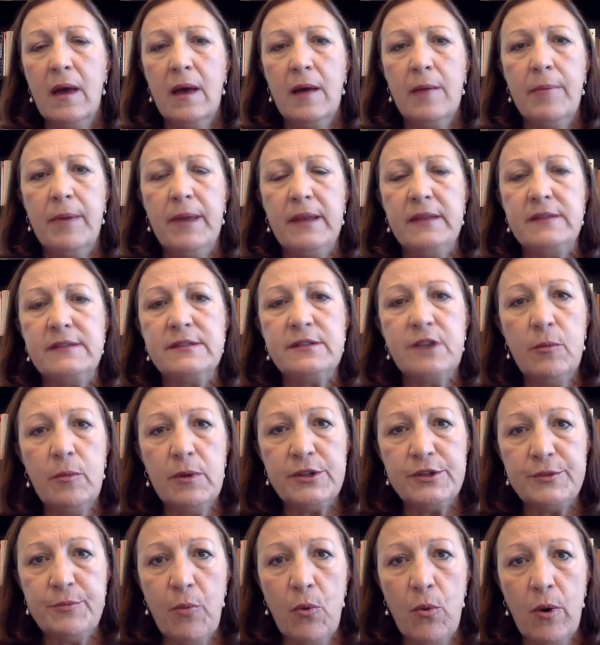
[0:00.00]
but it's so
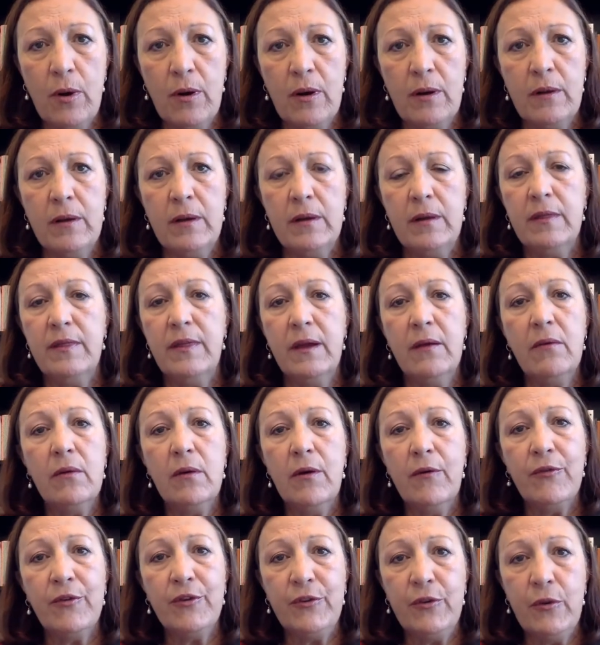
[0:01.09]
much more. There are
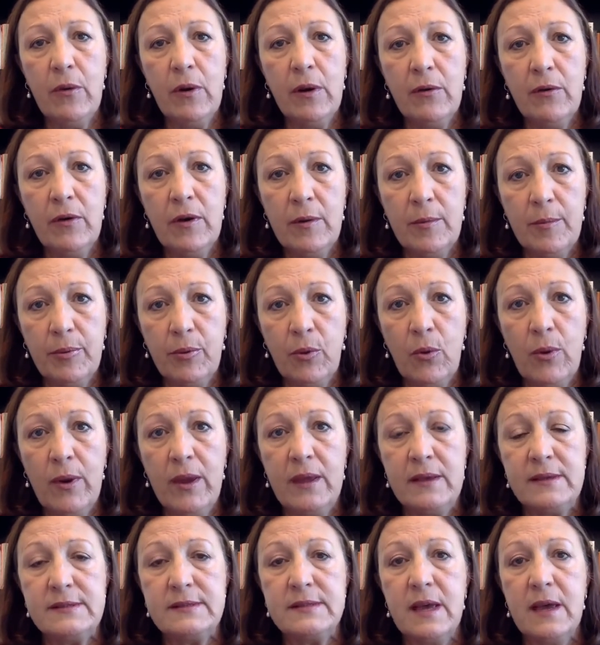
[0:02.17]
over 200
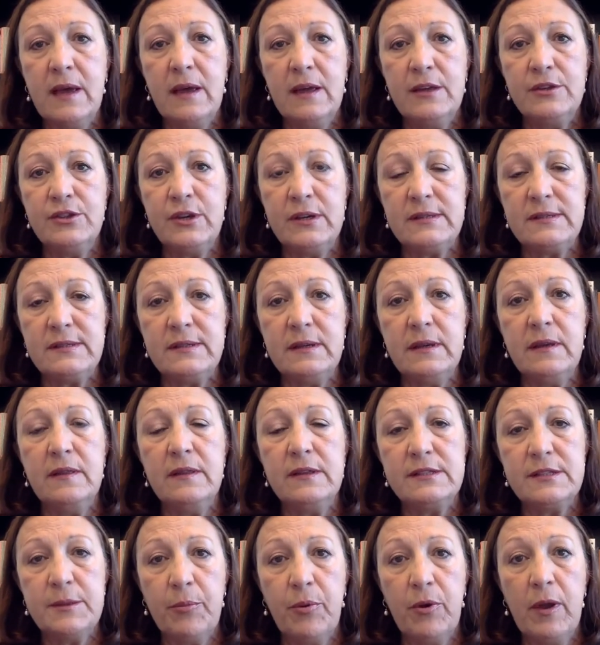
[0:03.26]
employees just in
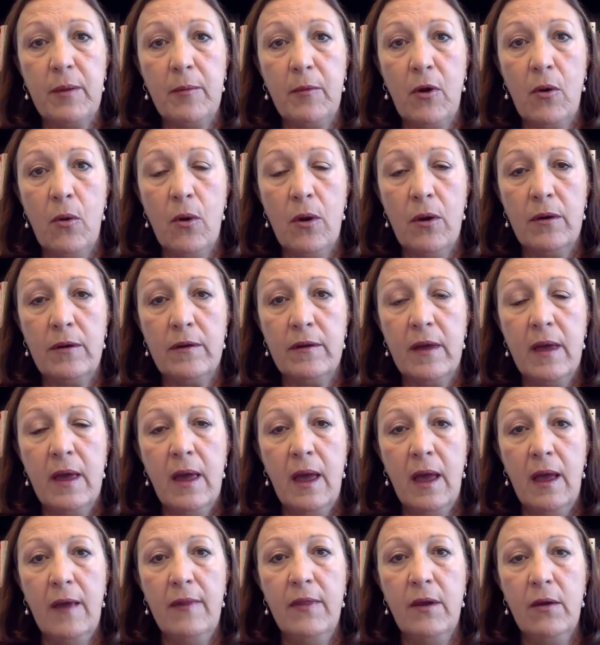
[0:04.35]
the Supreme Court,
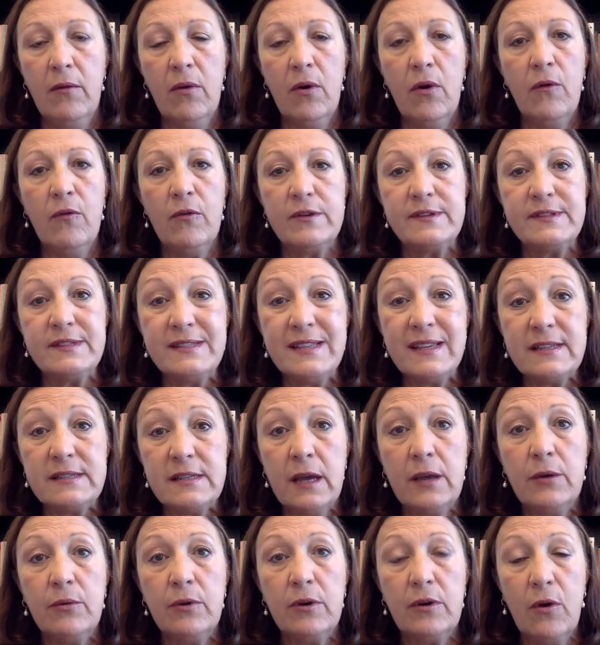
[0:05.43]
and there are over
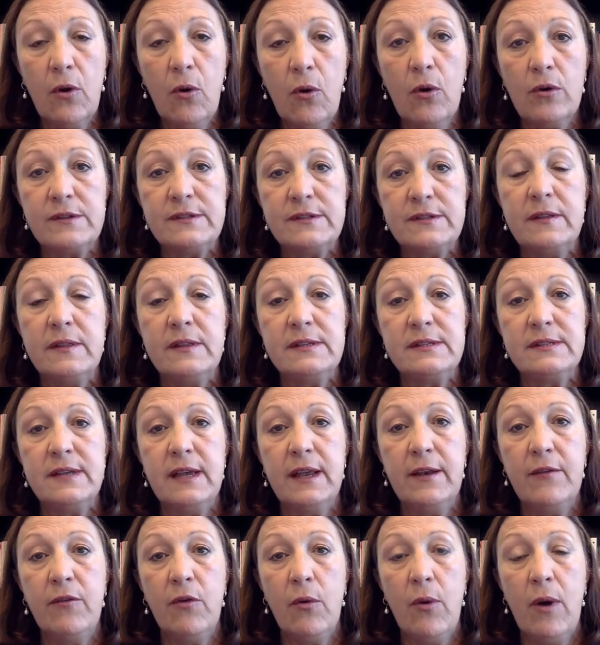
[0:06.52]
600 courts in the
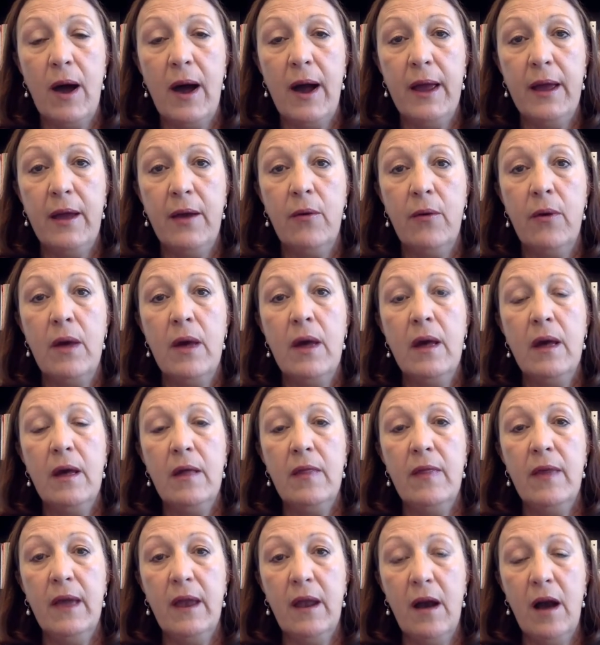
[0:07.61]
state of Ohio
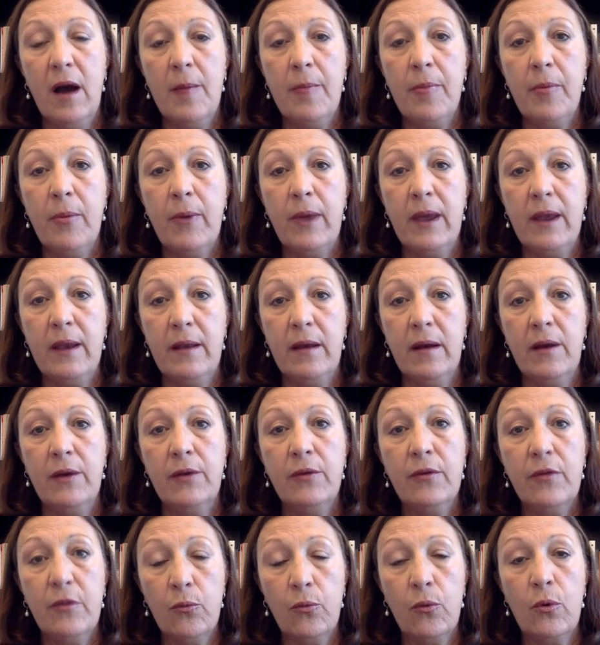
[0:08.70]
that operate
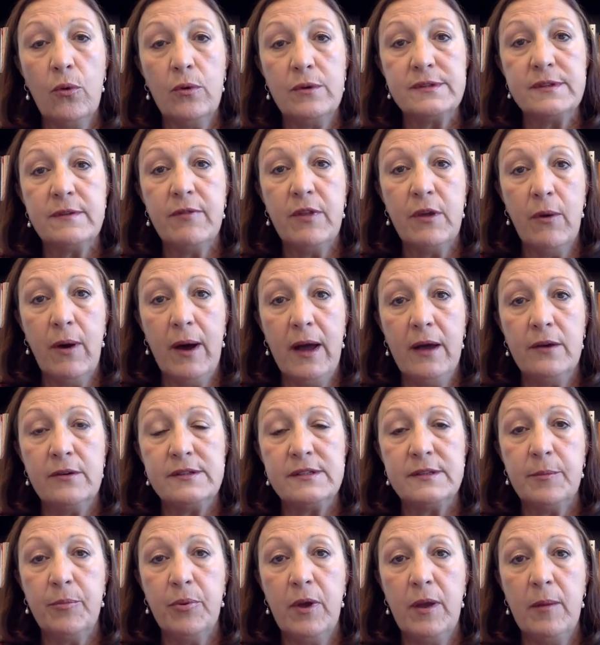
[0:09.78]
under the rules of the Ohio
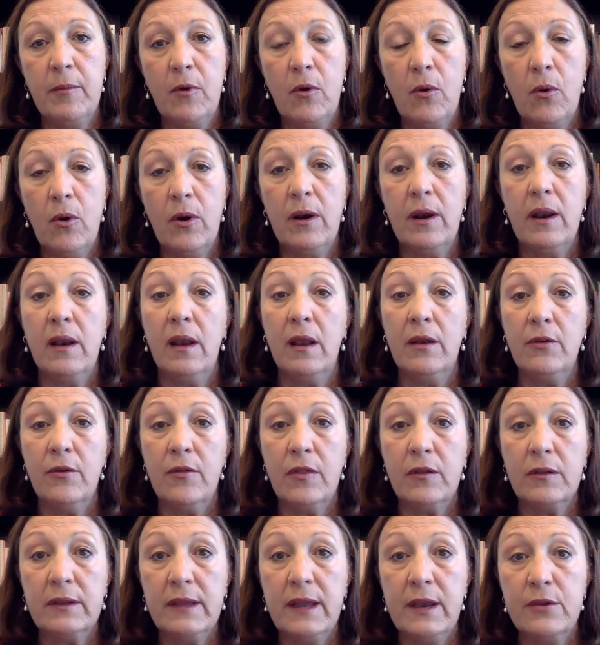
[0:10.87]
Supreme Court and under
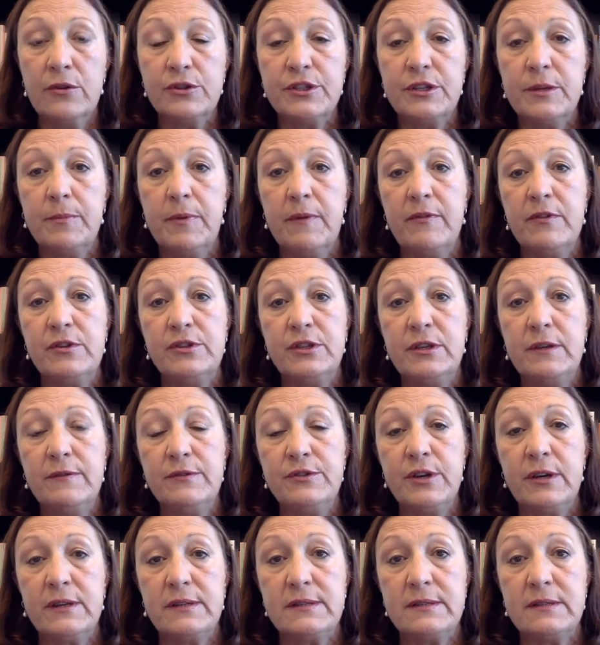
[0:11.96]
the leadership of the Chief
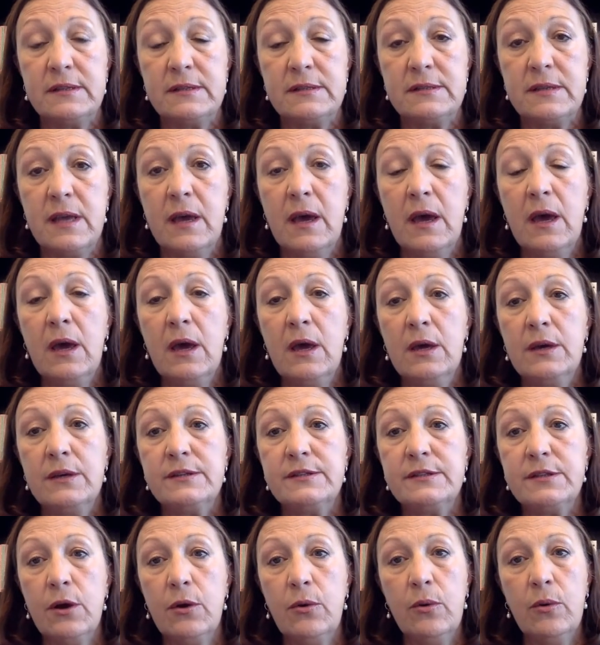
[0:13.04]
Justice.
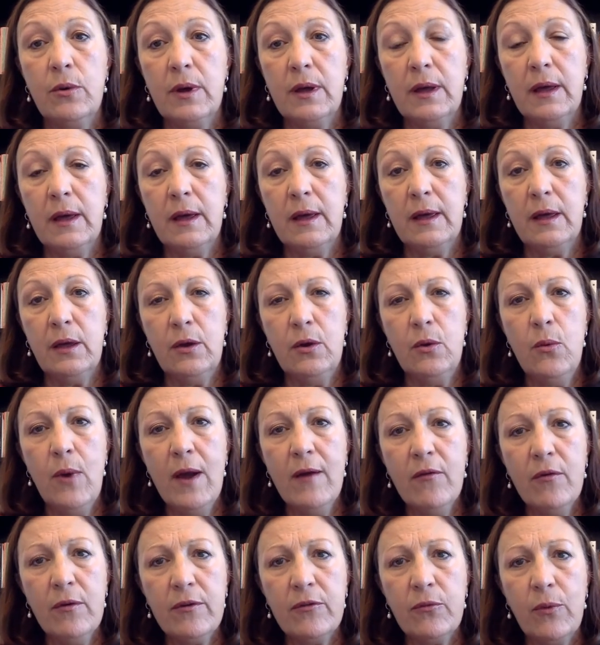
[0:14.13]
So
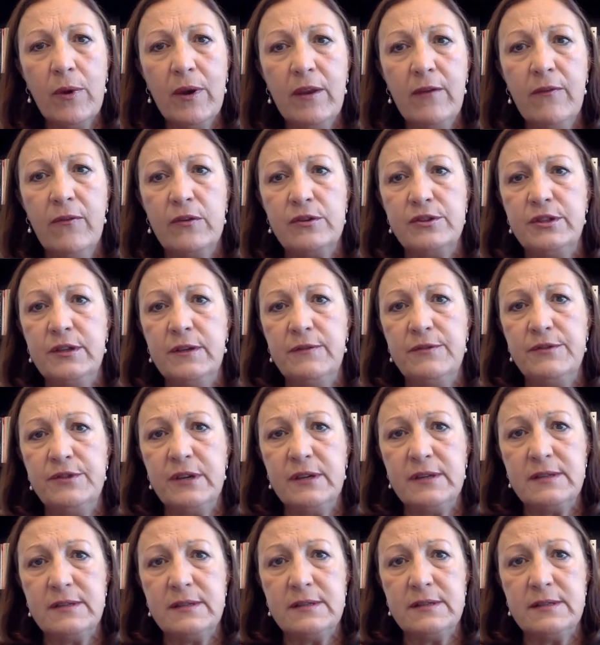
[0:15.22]
whoever is running for Chief
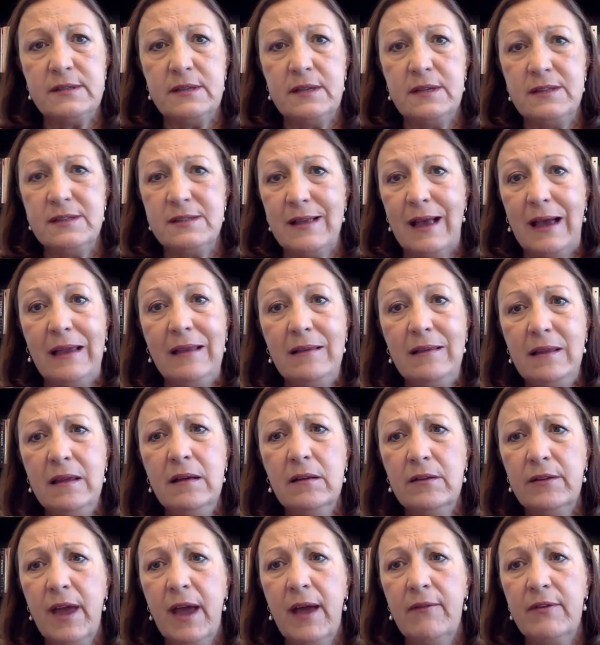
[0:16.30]
Justice, it's
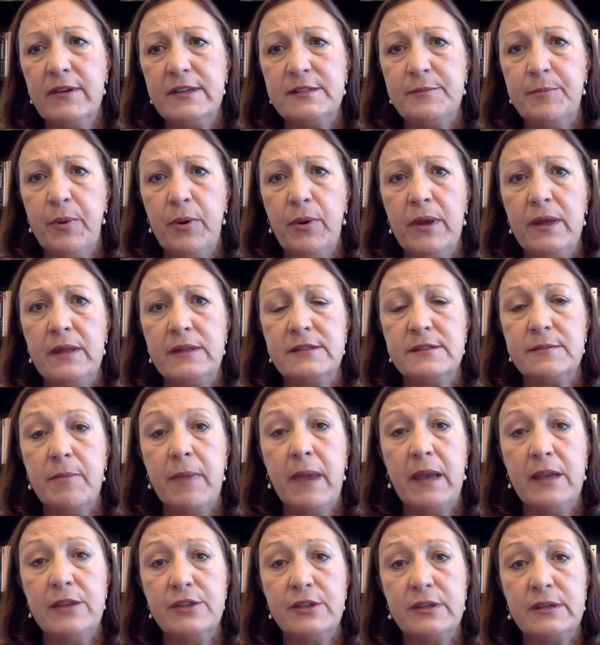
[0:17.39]
ideal to have experience
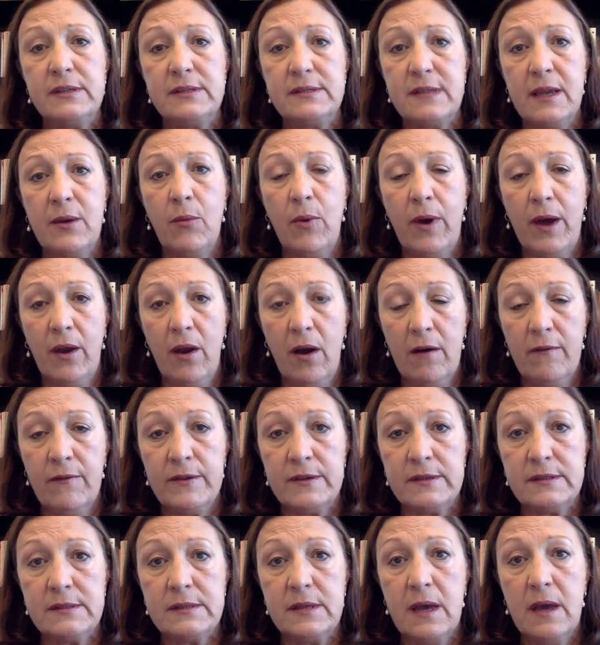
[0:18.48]
managing a statewide
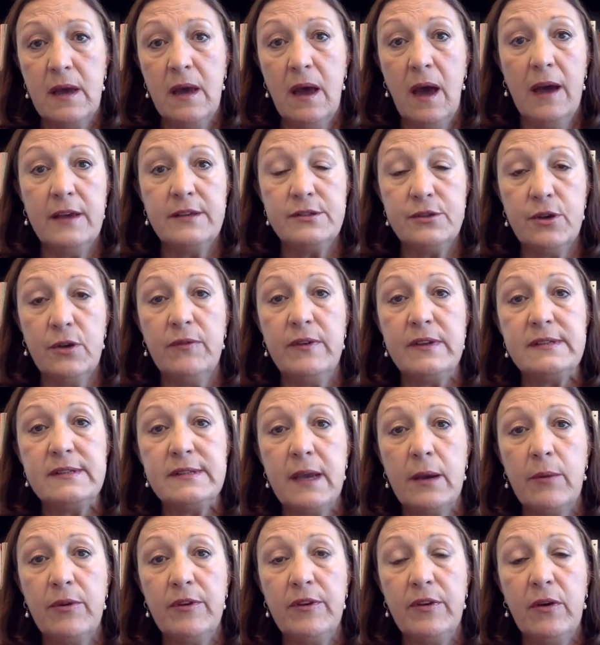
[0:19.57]
office. I served as
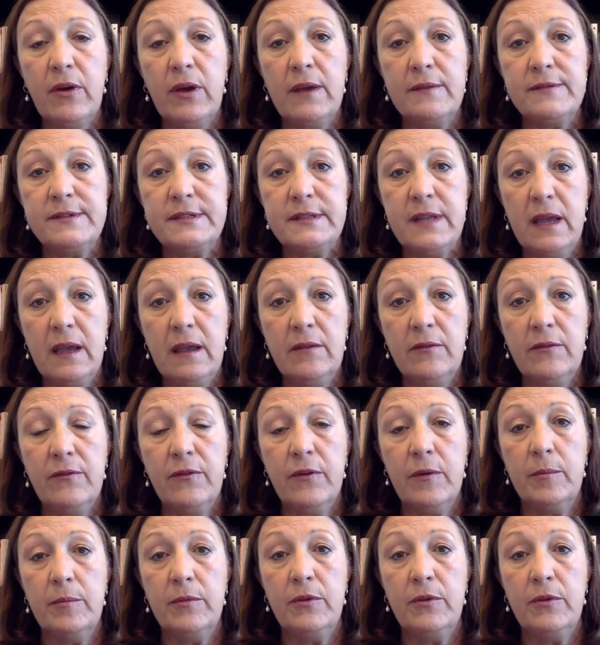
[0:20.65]
Secretary of State from